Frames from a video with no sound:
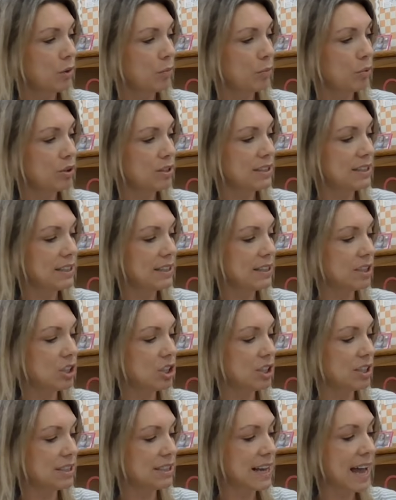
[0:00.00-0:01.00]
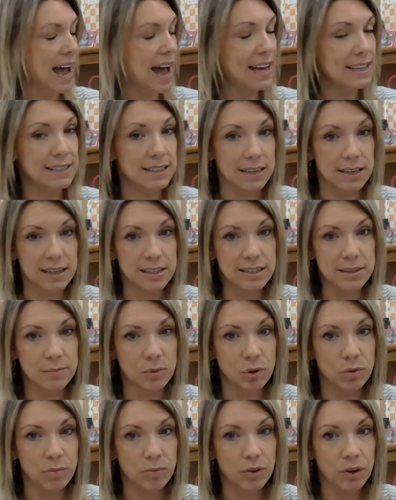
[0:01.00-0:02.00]
percentages as a
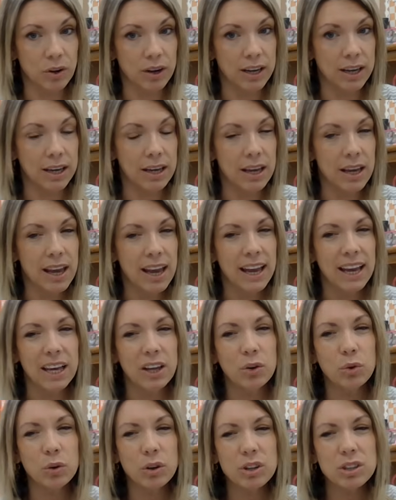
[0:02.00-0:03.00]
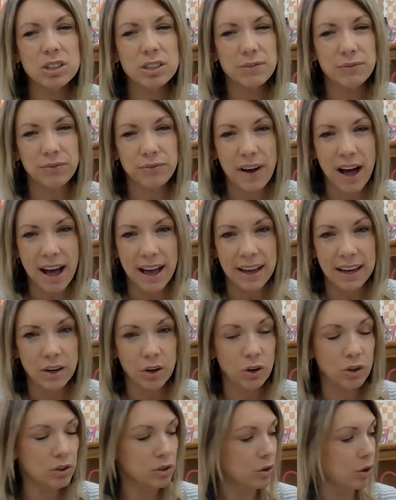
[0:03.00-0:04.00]
decimal, all right? In order
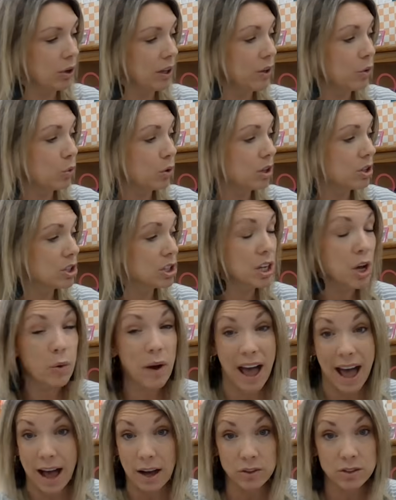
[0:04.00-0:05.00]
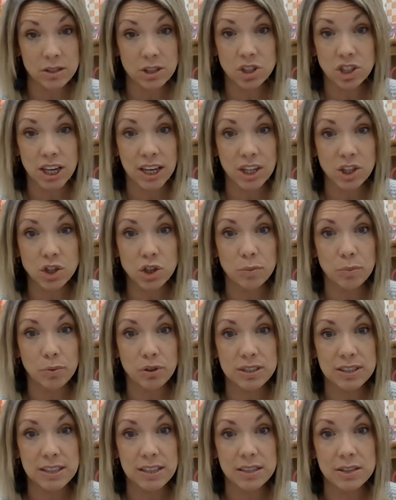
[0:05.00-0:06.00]
to know how to change your
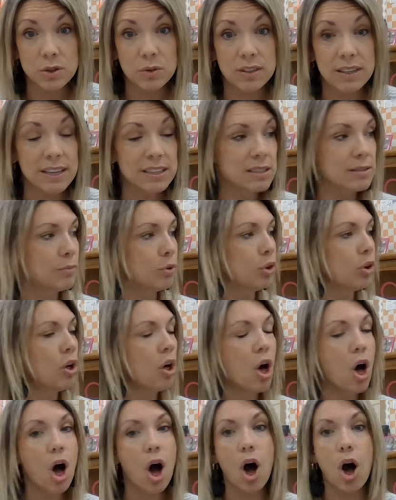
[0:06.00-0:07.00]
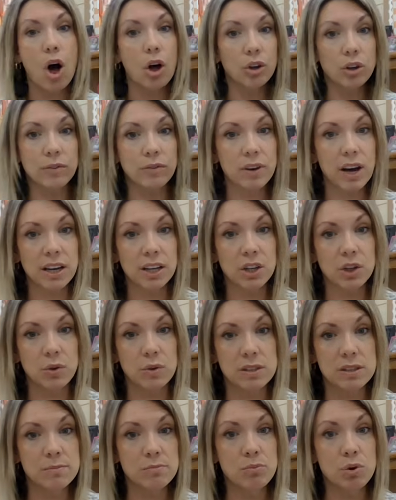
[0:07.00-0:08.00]
percent to a decimal, all you've got to do
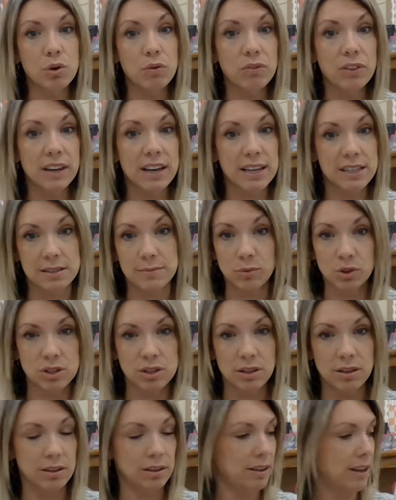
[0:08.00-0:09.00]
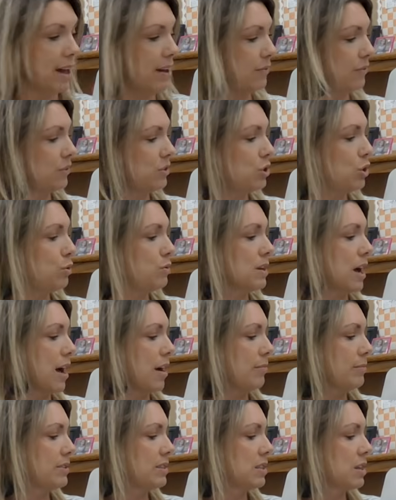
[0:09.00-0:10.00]
is move the decimal to the left 2
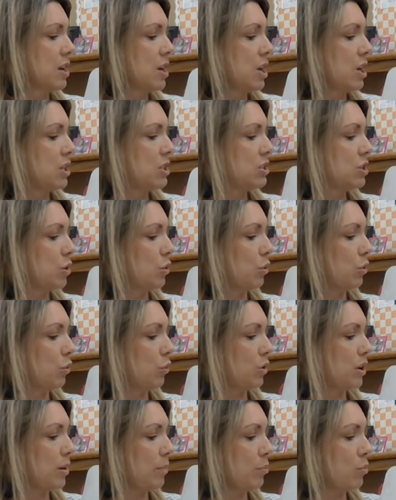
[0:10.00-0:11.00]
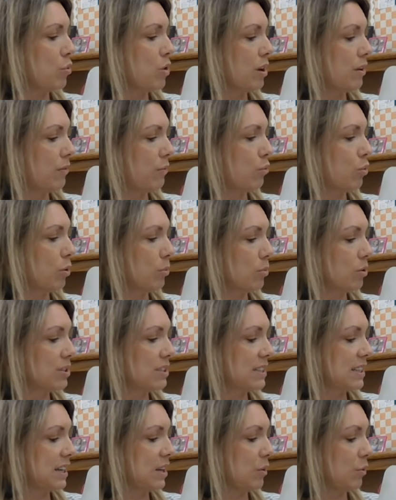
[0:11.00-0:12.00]
times. So
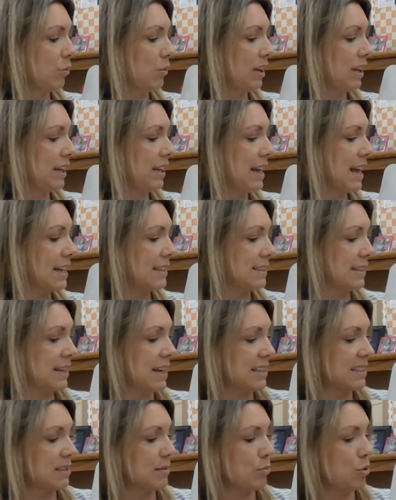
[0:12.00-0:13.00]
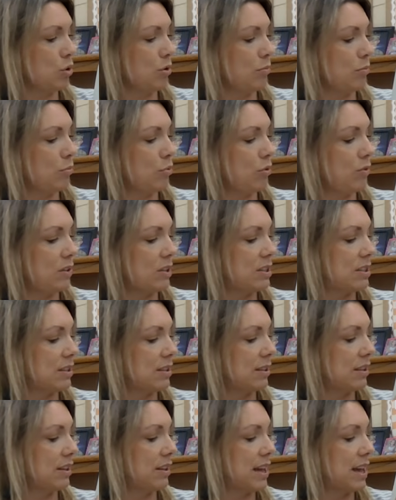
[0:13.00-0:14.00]
3.4% written as a decimal, move it to
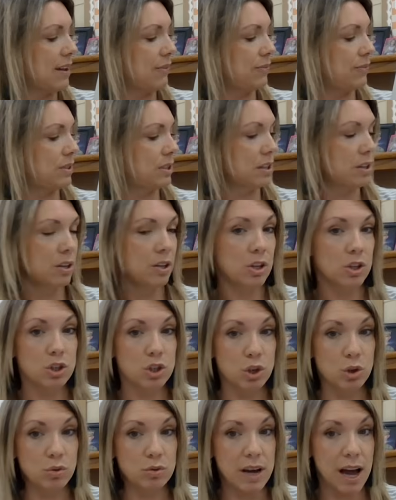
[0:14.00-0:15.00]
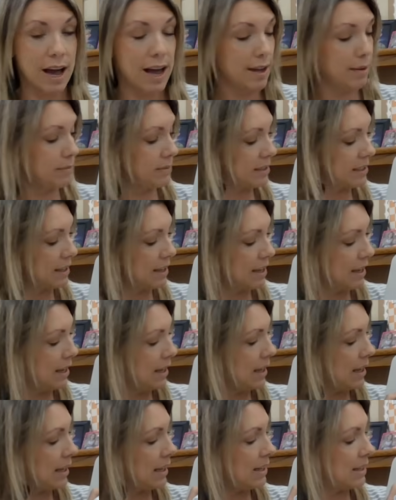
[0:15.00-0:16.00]
the left 2 times
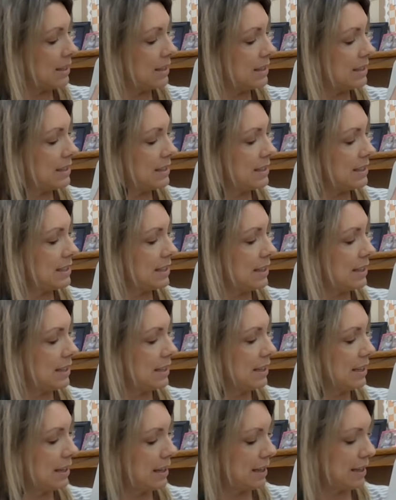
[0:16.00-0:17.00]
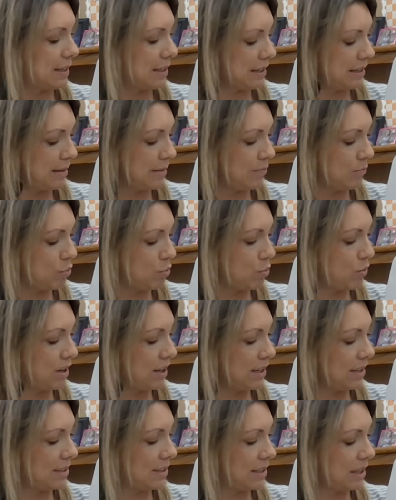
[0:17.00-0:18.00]
is
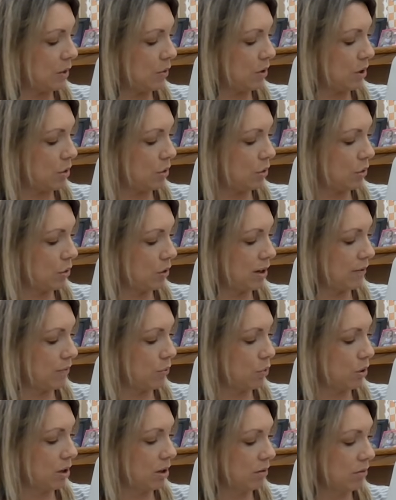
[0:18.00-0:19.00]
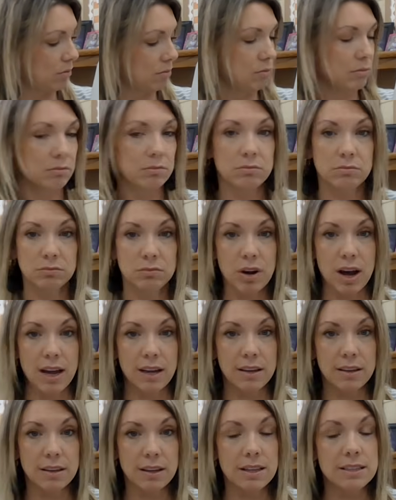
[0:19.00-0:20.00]
0.034,
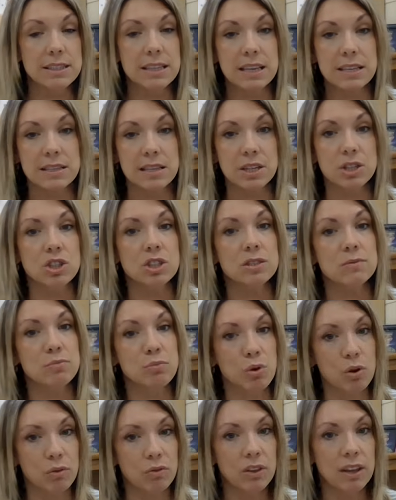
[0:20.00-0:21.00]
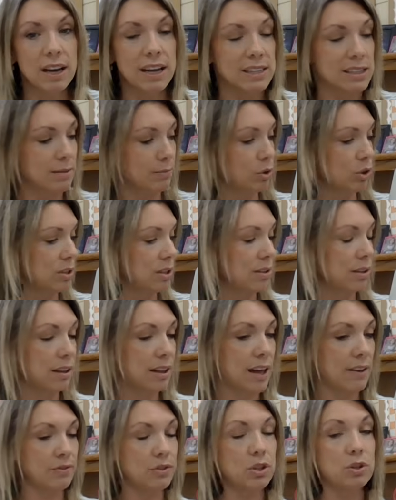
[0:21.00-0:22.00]
right? It's easy. Just move the decimal to the
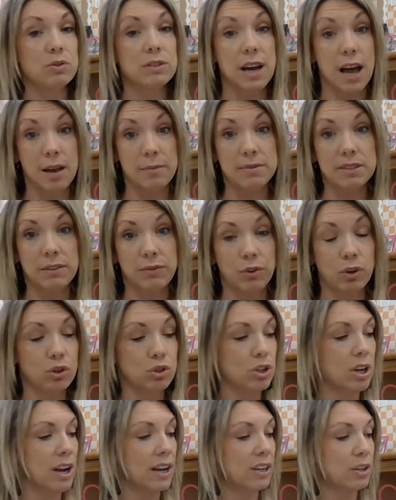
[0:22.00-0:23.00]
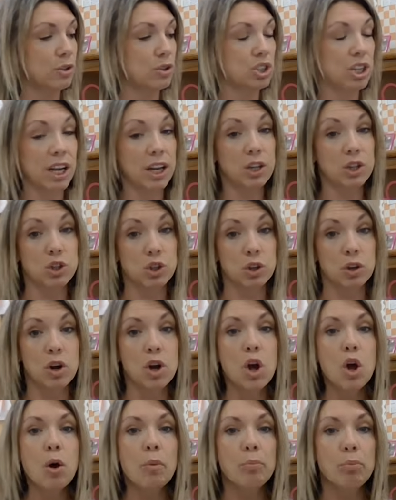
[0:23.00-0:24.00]
left 2 times if you're trying to change your
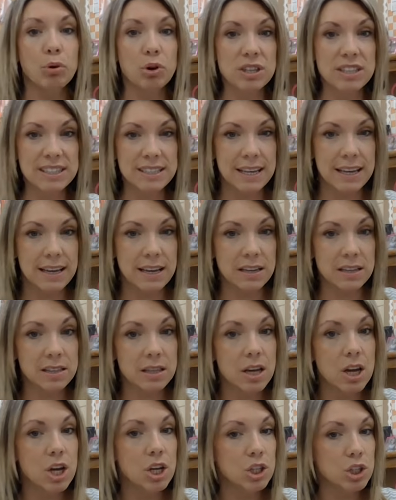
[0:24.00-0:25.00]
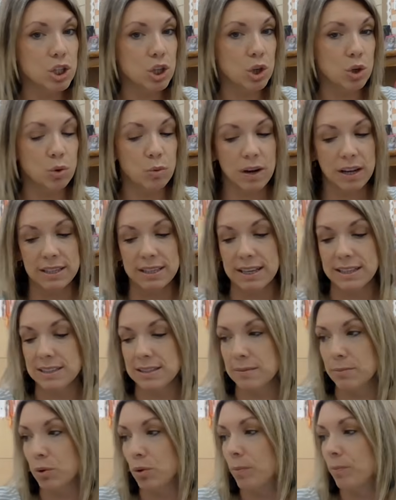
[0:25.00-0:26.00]
percent to a
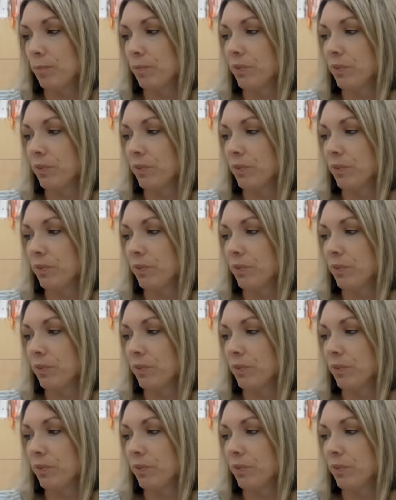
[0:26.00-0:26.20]
decimal.